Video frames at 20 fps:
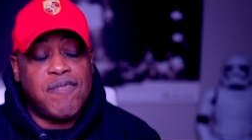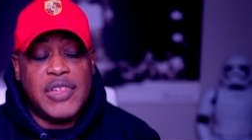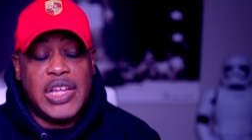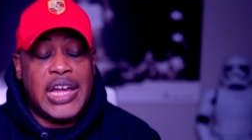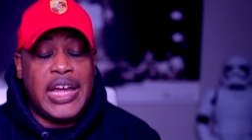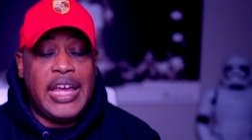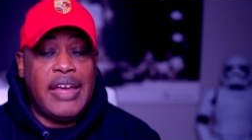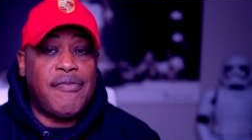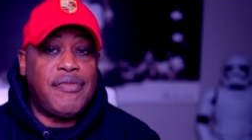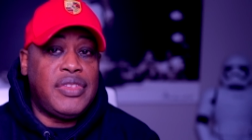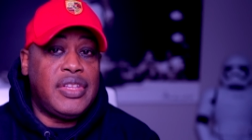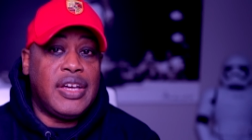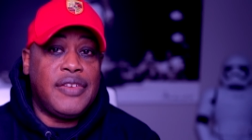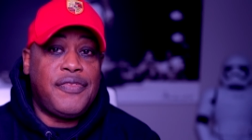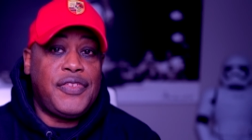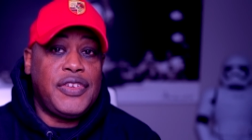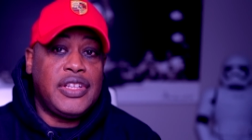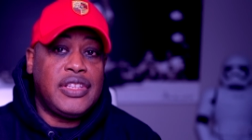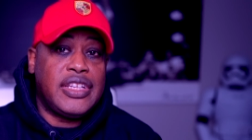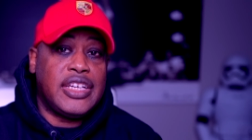I have
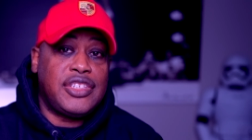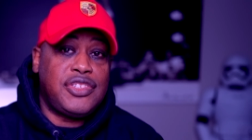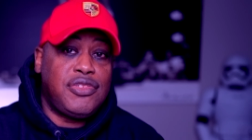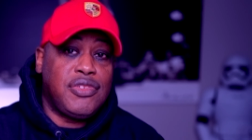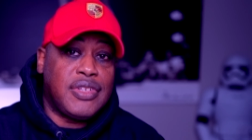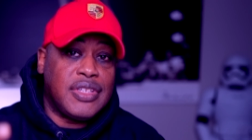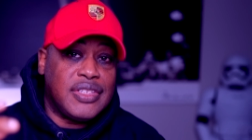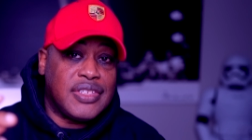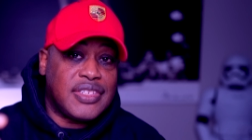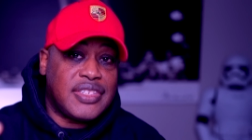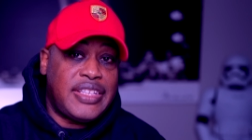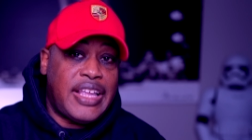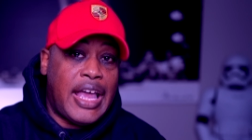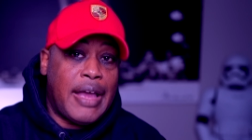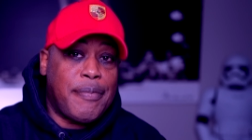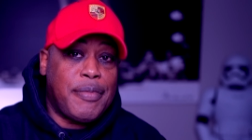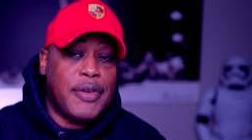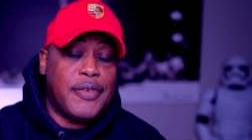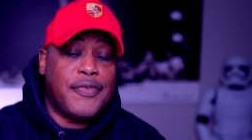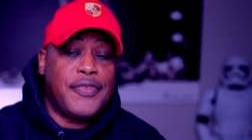nothing that you can
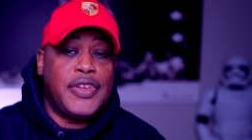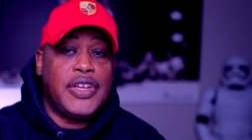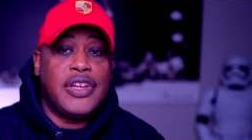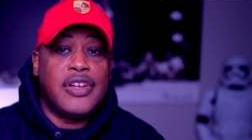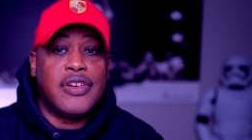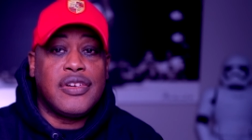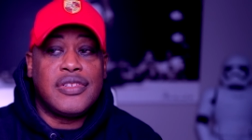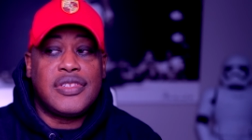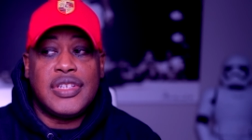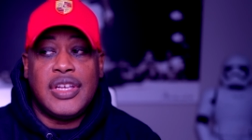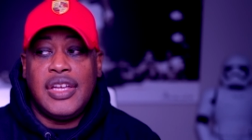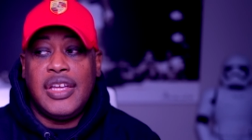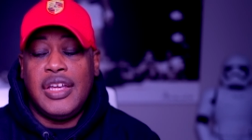snap your fingers.